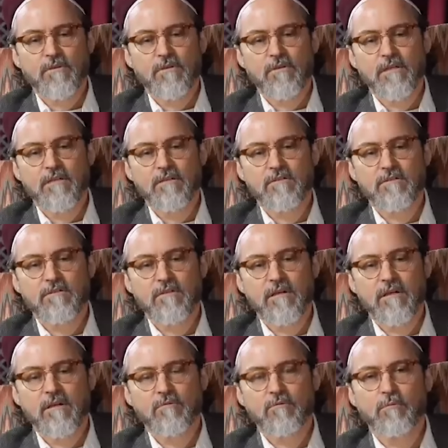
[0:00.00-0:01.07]
these
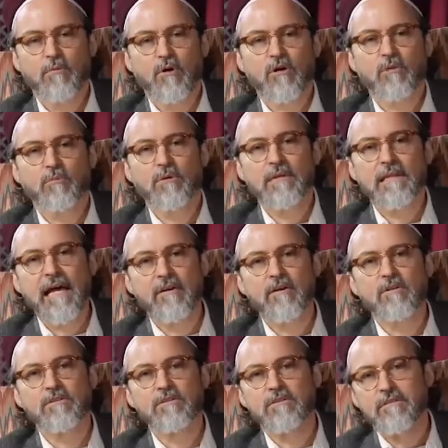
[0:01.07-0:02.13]
remarkable
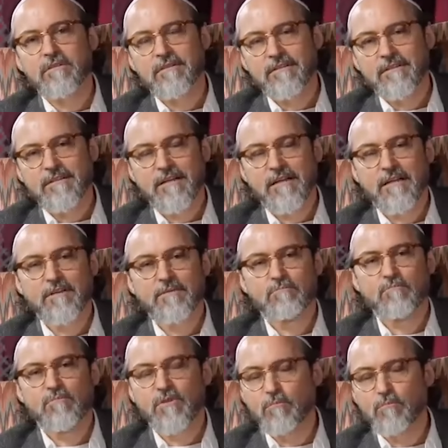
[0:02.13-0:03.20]
letters
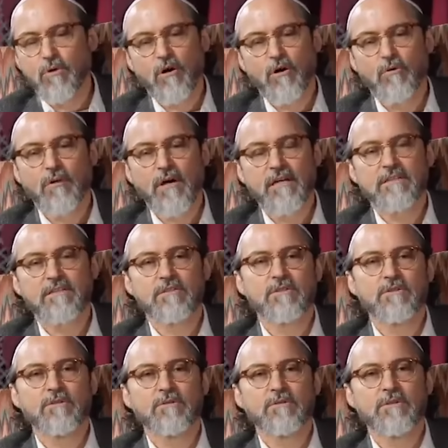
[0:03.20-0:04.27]
that Paul writes
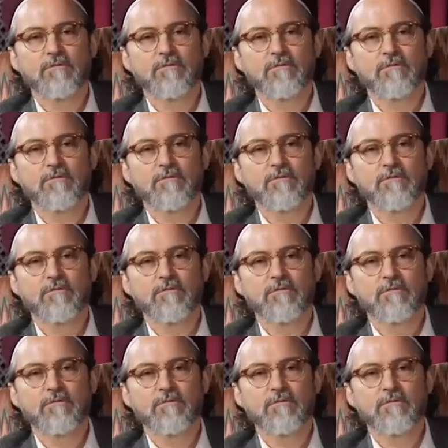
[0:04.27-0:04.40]
to